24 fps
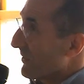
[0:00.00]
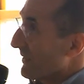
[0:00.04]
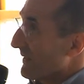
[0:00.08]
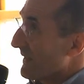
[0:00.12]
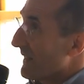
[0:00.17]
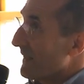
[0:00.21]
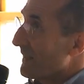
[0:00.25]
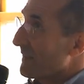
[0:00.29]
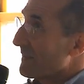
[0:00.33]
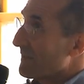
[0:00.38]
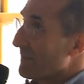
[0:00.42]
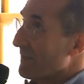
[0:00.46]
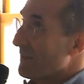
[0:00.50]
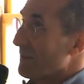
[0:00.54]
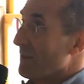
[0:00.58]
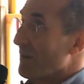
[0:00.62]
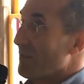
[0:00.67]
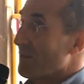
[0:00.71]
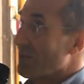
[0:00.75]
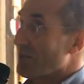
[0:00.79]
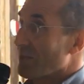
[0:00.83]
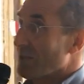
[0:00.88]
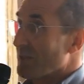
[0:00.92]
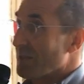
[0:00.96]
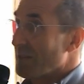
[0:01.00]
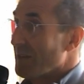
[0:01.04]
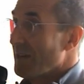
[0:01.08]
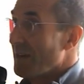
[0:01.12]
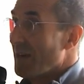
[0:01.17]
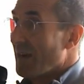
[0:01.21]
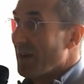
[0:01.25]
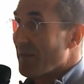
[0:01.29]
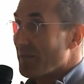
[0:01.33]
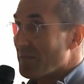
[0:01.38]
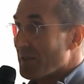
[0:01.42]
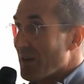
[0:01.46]
and that is the notion
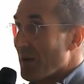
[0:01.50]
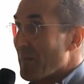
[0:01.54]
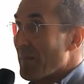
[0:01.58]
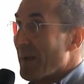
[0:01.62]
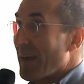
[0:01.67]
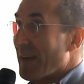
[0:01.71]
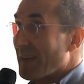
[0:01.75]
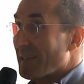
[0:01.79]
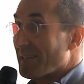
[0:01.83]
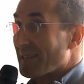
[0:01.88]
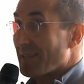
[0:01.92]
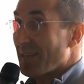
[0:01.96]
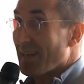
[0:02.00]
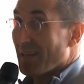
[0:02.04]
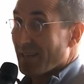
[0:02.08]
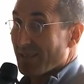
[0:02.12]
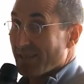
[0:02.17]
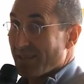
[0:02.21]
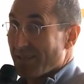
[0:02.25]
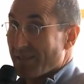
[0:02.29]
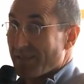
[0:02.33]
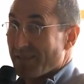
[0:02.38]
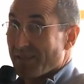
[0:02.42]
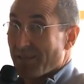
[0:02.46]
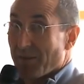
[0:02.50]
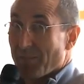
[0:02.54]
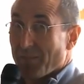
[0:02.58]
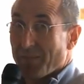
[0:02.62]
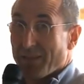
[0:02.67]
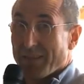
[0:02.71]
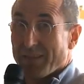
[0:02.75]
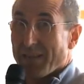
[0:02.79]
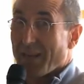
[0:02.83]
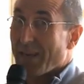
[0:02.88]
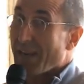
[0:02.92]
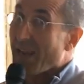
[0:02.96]
of some excess,
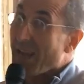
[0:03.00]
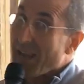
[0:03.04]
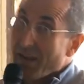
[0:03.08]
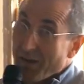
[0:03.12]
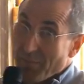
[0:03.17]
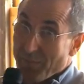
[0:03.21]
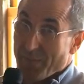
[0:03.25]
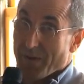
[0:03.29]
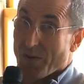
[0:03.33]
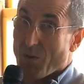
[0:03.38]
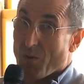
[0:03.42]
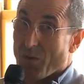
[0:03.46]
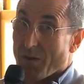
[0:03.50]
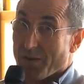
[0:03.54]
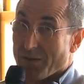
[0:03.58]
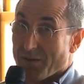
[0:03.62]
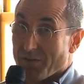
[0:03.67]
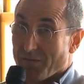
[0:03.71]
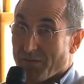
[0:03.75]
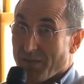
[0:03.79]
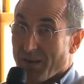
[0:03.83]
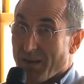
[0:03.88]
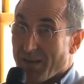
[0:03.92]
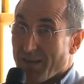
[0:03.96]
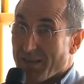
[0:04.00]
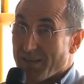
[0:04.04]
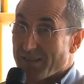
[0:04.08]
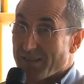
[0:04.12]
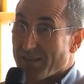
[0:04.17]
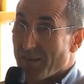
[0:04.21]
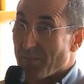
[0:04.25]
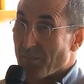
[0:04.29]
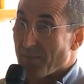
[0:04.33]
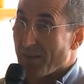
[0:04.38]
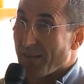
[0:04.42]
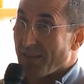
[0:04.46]
something that can't be quantified,
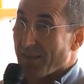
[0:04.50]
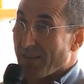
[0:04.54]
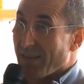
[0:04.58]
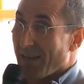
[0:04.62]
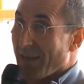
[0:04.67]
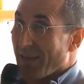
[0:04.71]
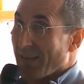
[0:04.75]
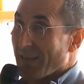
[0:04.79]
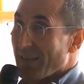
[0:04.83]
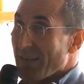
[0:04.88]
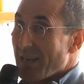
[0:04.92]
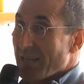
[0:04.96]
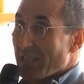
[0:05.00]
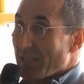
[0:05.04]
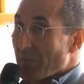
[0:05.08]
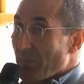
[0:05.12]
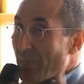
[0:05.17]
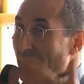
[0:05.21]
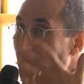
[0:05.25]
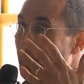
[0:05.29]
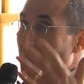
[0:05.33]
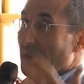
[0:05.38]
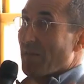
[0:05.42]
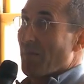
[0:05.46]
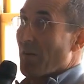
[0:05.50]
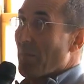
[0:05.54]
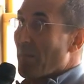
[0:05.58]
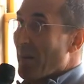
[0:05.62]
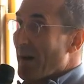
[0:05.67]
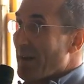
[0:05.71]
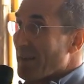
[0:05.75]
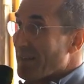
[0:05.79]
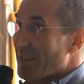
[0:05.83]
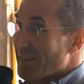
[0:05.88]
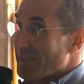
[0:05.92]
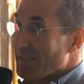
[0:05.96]
something that speaks of
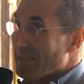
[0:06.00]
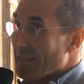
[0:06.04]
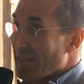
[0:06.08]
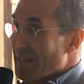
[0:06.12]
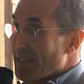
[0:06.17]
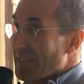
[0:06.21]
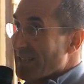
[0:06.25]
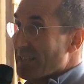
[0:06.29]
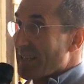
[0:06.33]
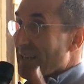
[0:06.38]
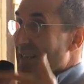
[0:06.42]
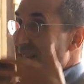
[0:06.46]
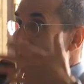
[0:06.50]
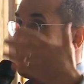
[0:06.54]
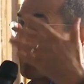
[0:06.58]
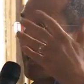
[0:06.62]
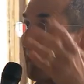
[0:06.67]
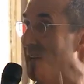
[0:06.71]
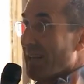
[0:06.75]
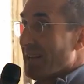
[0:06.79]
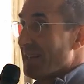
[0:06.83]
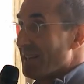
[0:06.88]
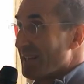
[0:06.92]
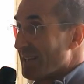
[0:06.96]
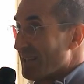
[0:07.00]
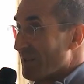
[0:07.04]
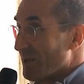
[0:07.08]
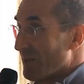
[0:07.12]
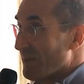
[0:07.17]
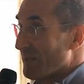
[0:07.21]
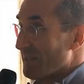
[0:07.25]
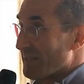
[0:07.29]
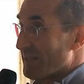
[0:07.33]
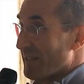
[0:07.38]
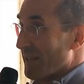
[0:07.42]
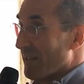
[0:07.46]
abundance as an end into
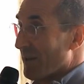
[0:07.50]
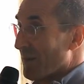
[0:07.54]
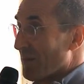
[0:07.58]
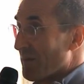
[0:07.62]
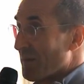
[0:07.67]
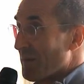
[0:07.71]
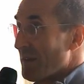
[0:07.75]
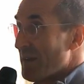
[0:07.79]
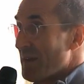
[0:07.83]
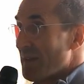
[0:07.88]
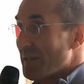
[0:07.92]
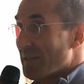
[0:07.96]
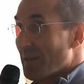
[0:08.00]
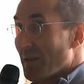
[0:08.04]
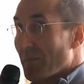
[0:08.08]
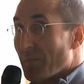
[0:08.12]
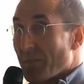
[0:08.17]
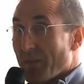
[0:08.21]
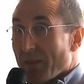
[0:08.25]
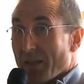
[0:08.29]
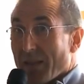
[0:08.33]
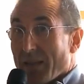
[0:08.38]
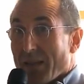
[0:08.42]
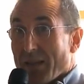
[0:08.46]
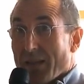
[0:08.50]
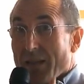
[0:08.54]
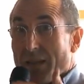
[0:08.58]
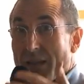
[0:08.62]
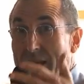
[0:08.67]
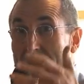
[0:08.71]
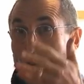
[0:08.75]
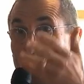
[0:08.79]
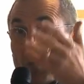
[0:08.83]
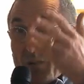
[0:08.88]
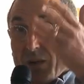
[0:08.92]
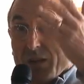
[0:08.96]
itself, something
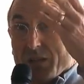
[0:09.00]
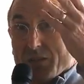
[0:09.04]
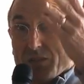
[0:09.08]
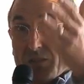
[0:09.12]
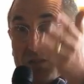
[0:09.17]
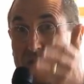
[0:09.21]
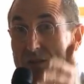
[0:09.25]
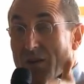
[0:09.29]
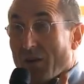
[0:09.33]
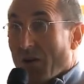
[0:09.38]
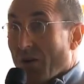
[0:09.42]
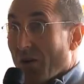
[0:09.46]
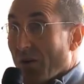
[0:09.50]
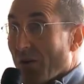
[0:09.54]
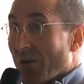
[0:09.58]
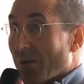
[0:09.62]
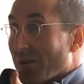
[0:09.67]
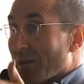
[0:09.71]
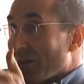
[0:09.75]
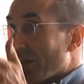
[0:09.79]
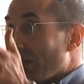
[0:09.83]
in which art,